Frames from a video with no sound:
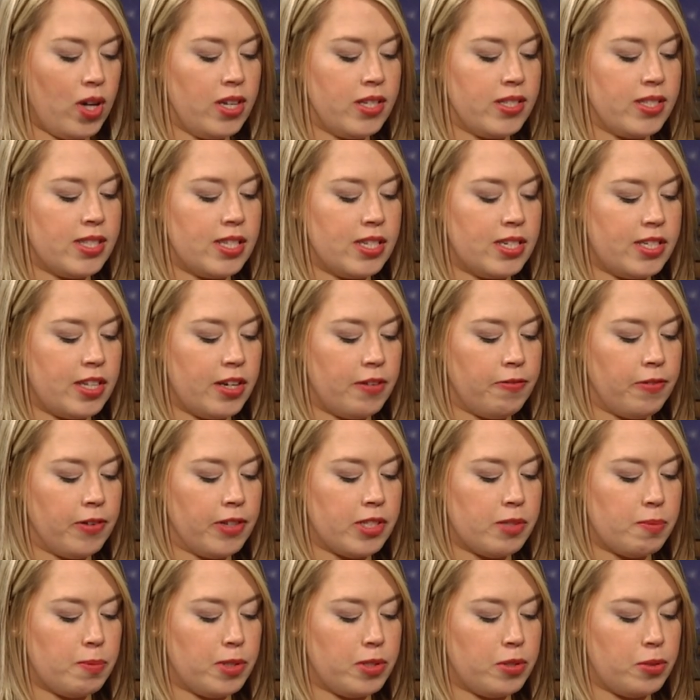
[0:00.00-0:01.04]
What is the
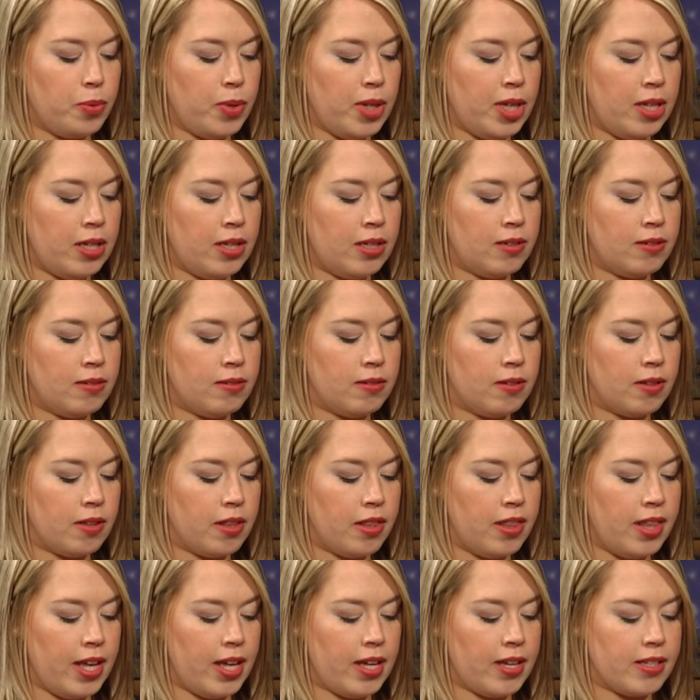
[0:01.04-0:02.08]
difference between
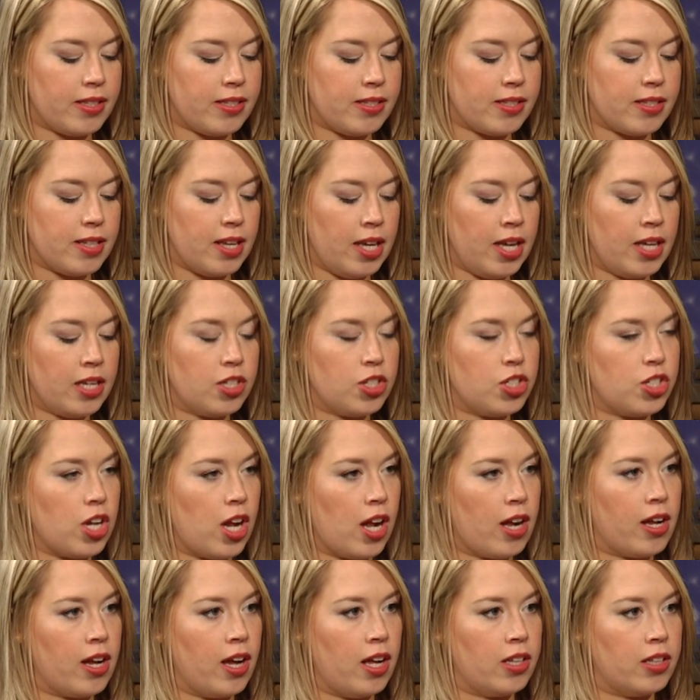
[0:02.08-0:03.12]
this and a
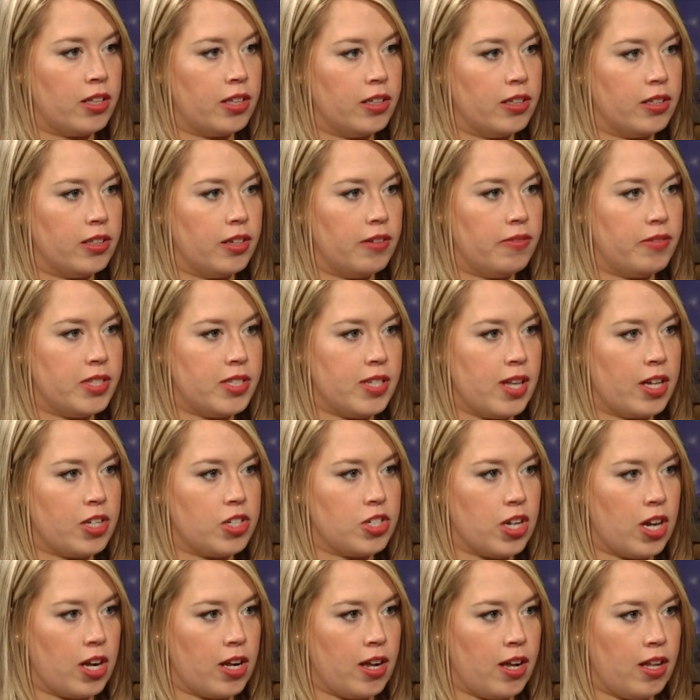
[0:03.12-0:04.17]
shock collar, if it's not
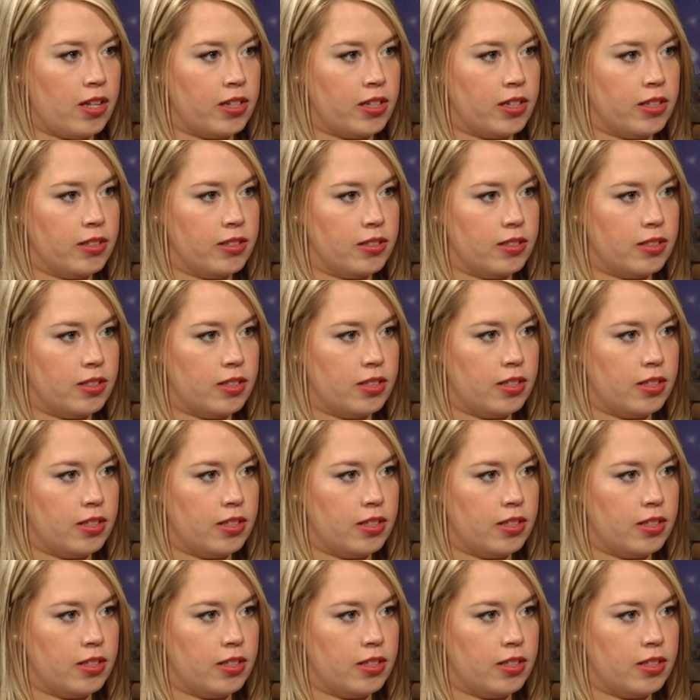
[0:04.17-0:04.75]
a shock collar?